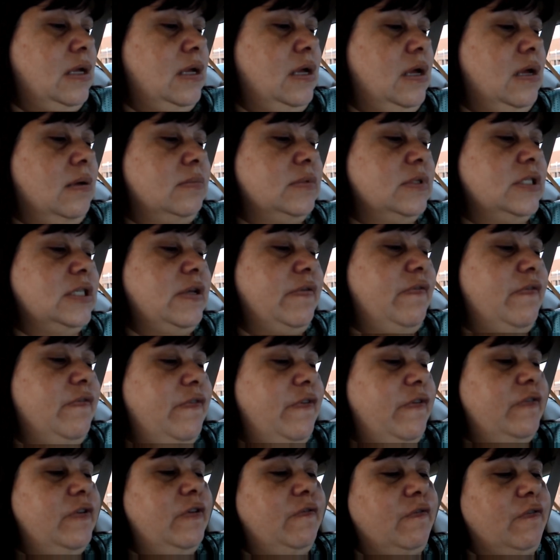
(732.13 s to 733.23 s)

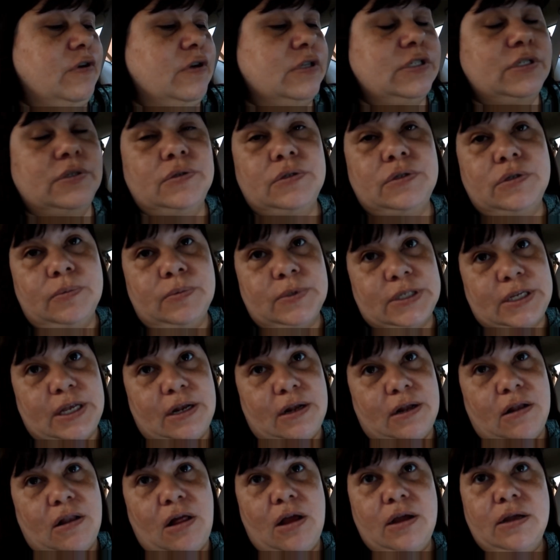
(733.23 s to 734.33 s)
$7:54, so it's almost
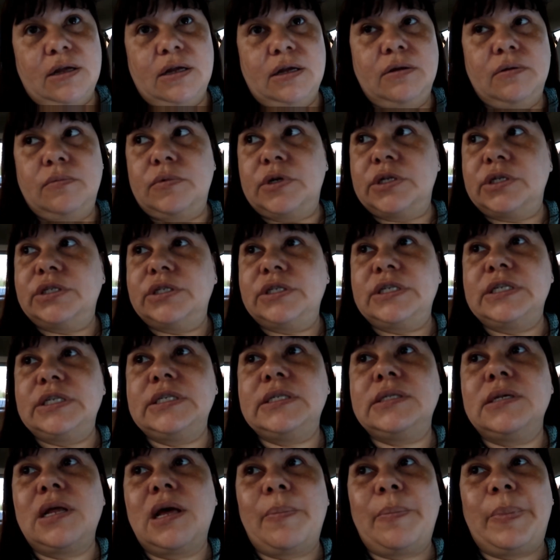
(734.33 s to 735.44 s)
8 o'clock, which
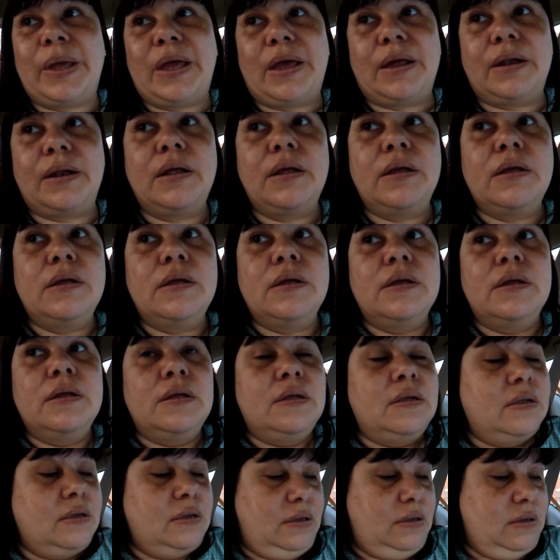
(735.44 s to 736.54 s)
is not bad.
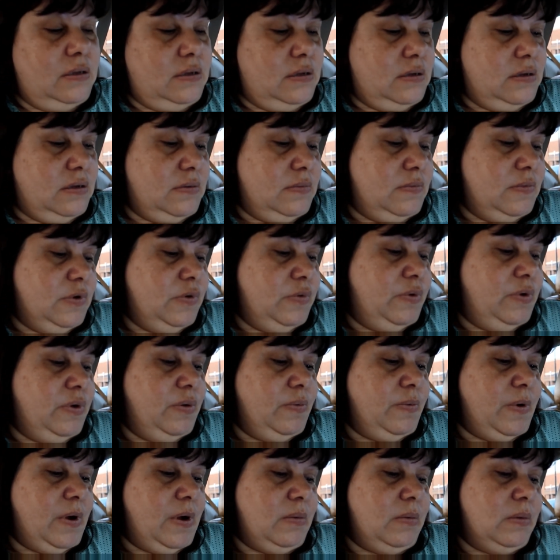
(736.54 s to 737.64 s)
We were
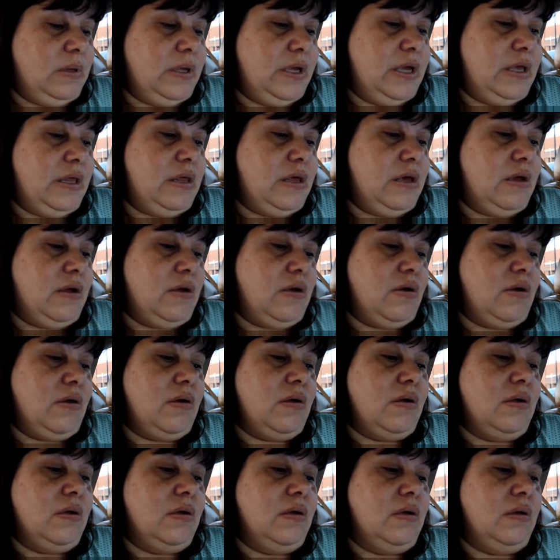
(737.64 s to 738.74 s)
probably
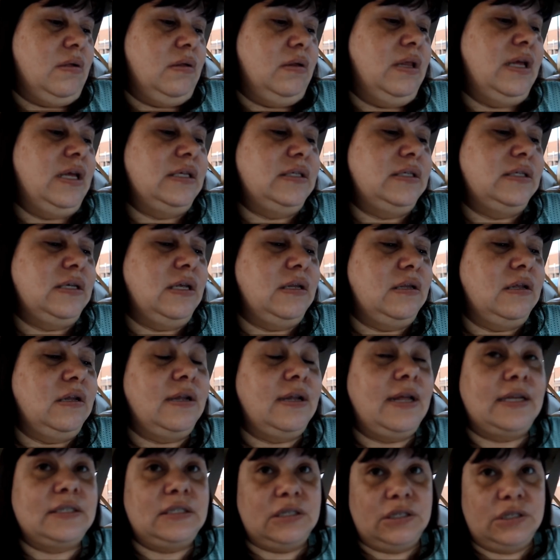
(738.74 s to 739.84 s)
there a little
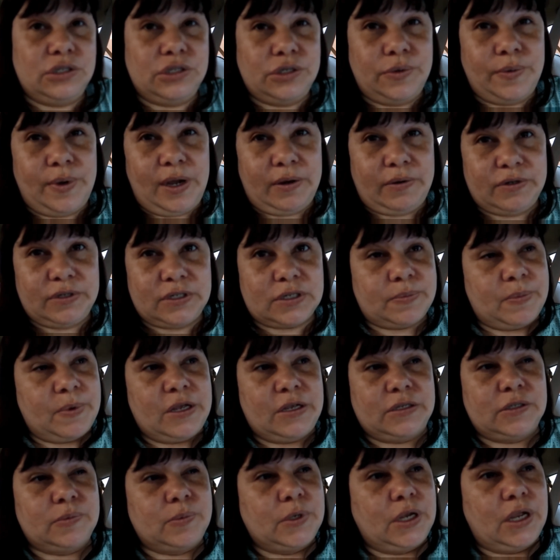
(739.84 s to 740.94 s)
less than 2 hours. My
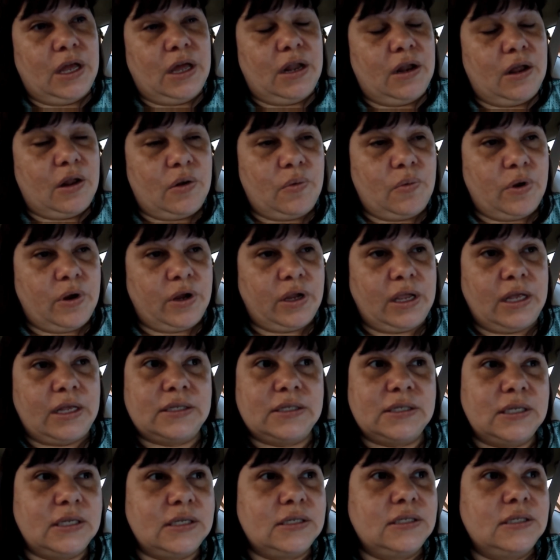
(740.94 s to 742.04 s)
husband got out of work at
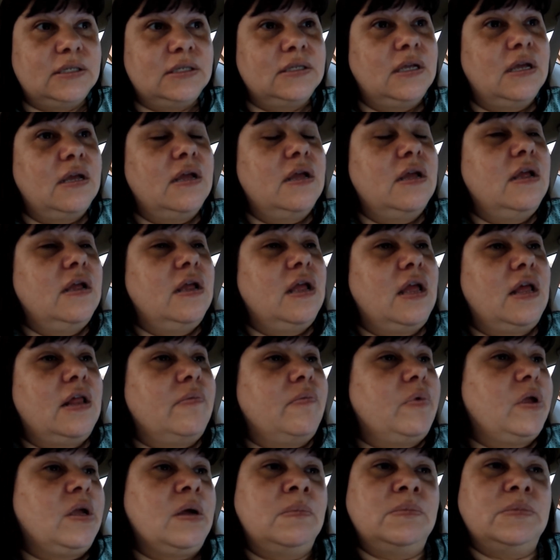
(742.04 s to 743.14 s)
6, and
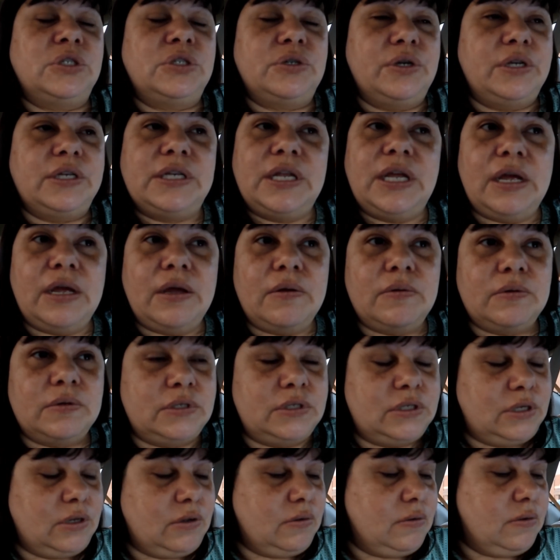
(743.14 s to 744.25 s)
then we come straight down,
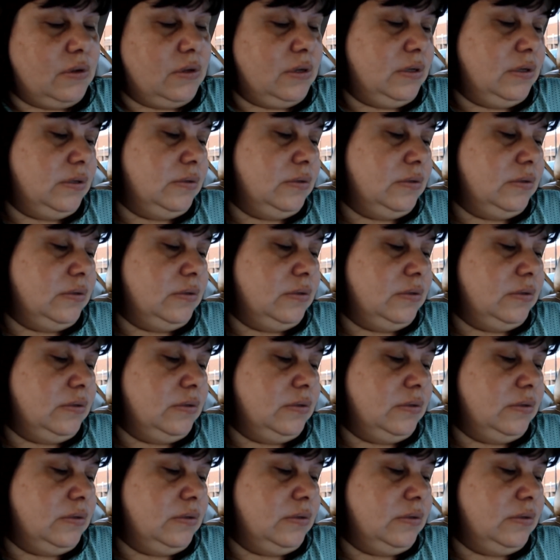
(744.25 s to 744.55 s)
so...